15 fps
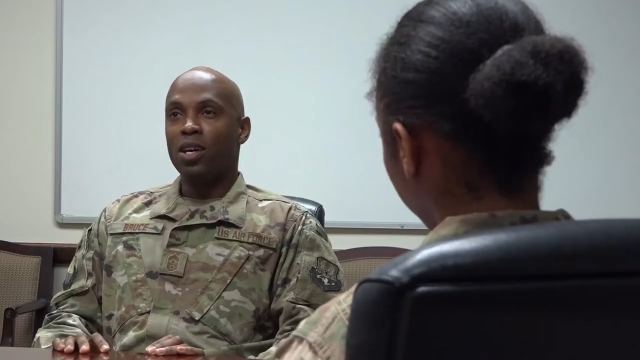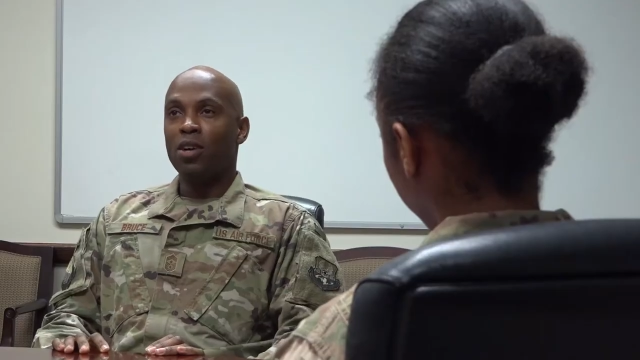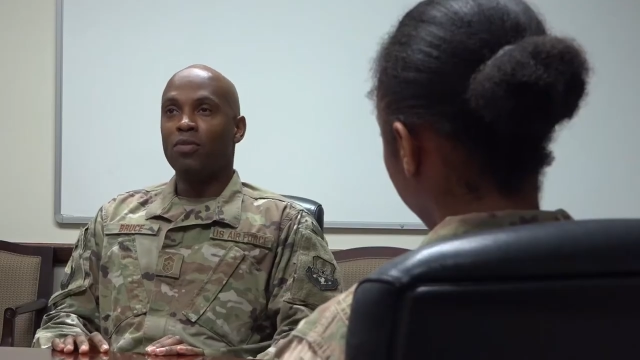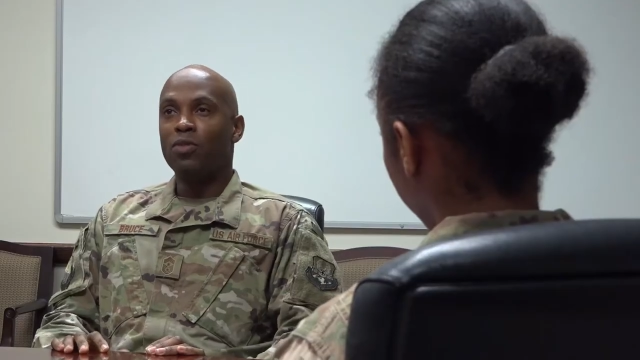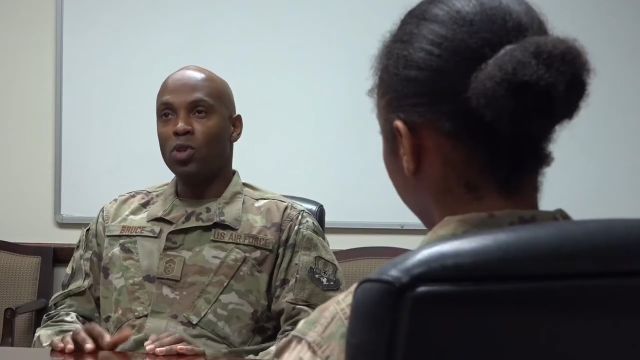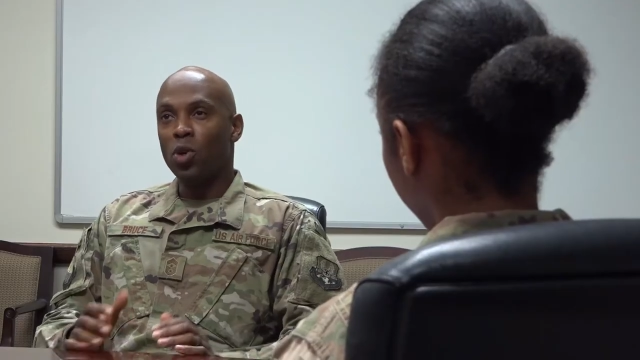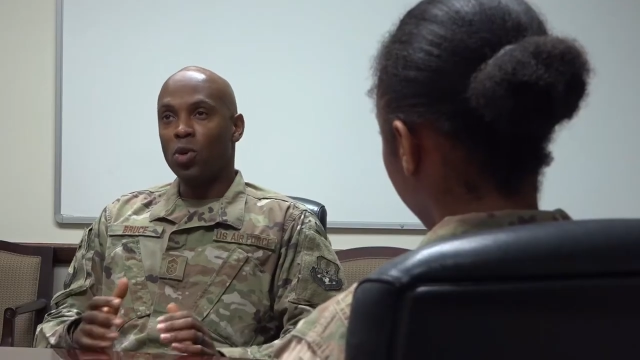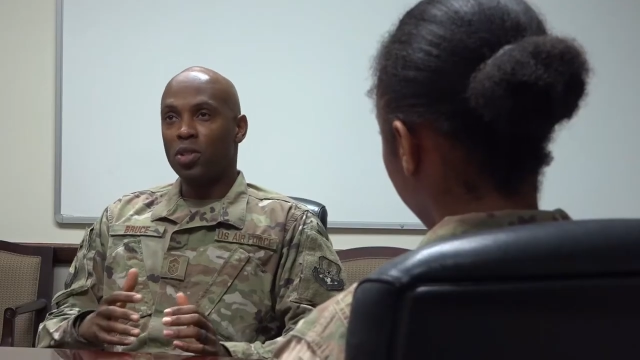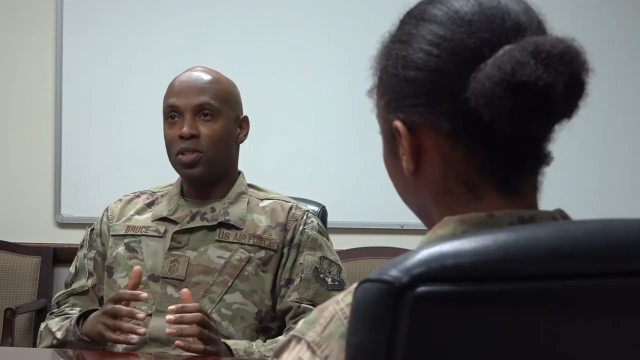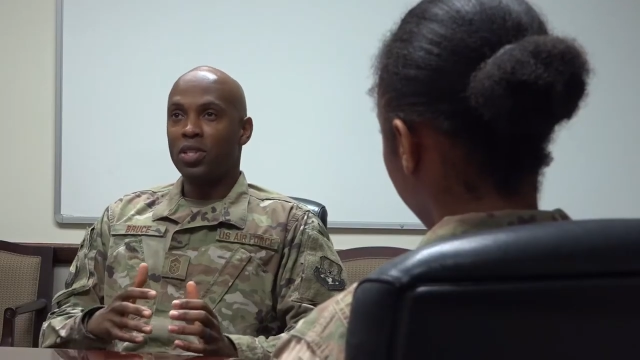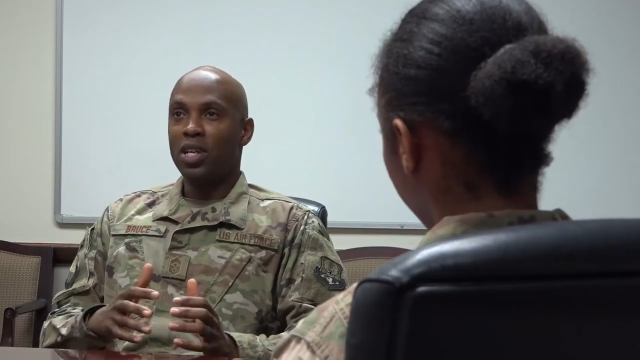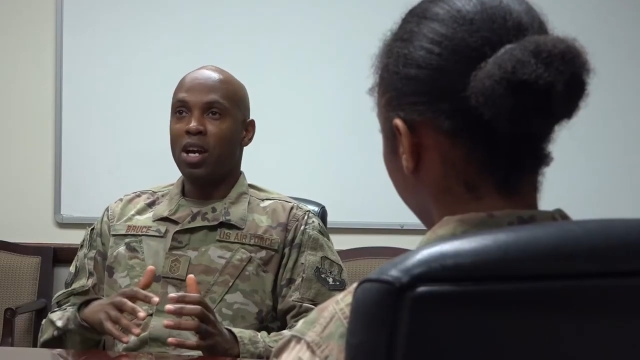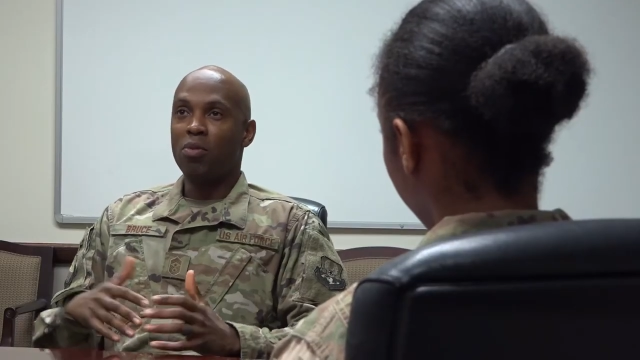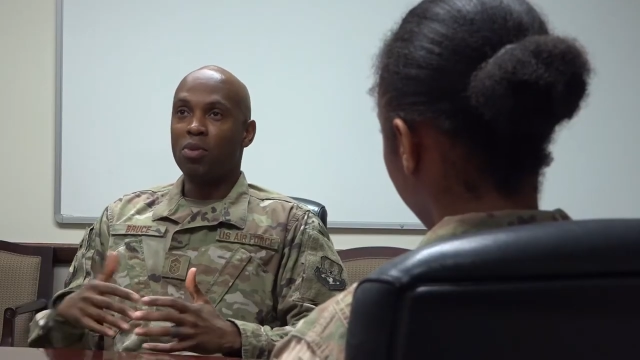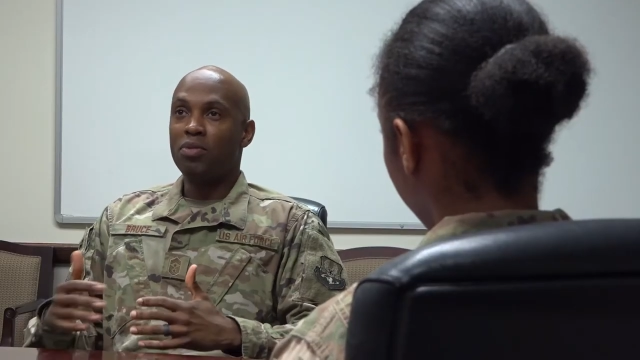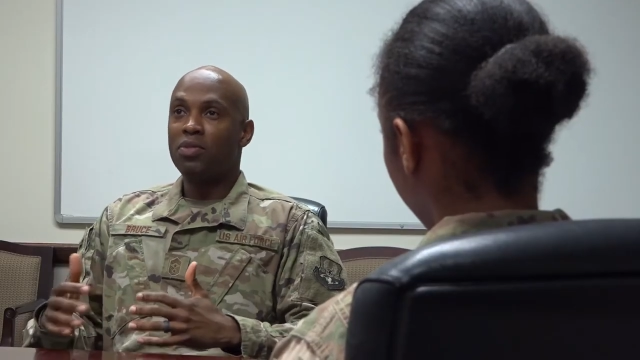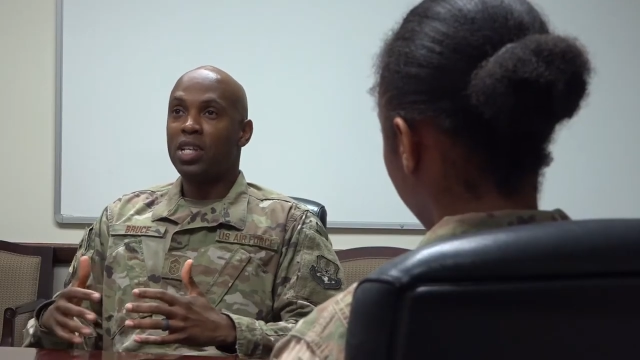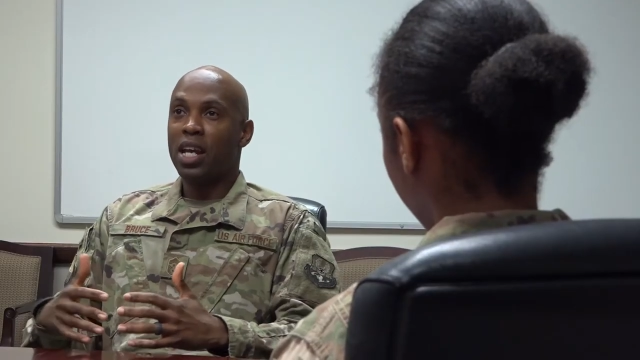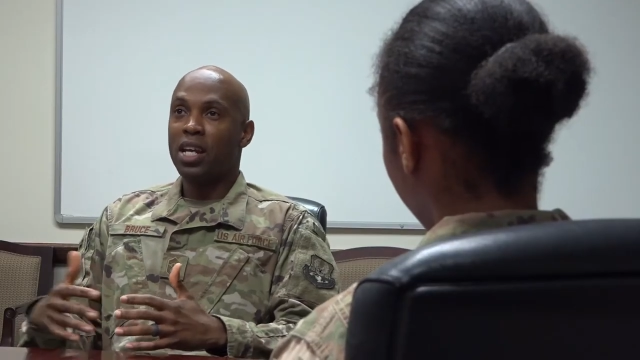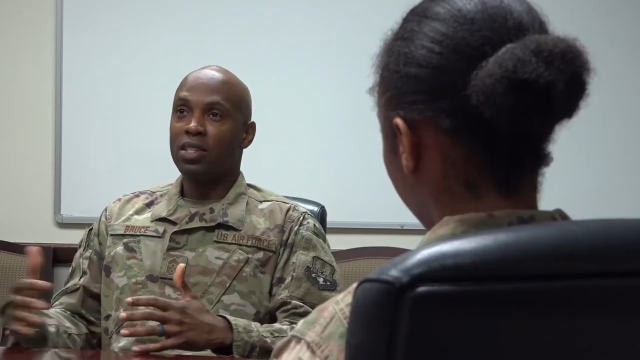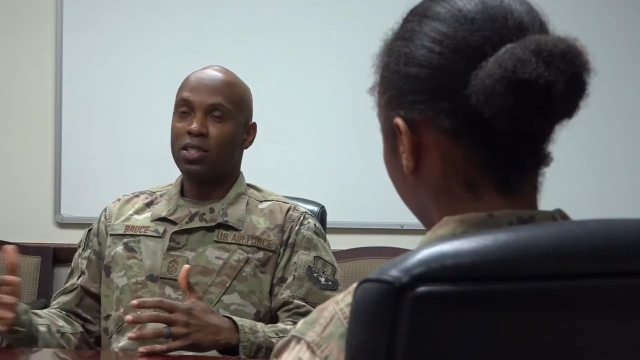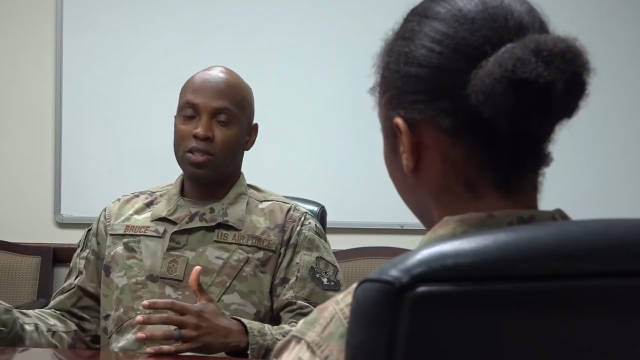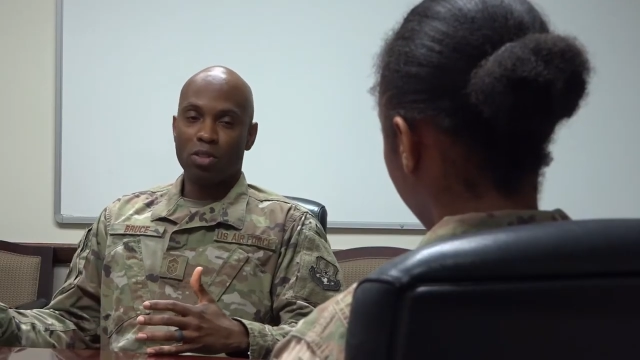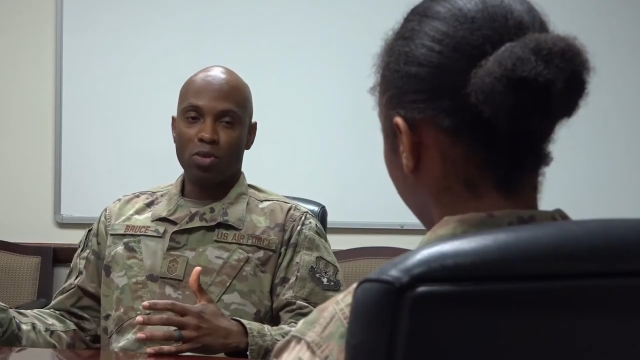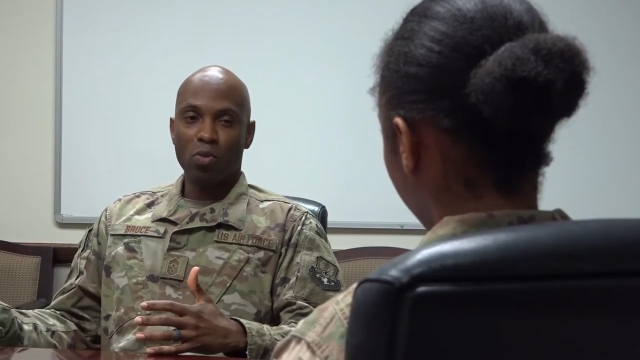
Uh, if you notice now, we've changed it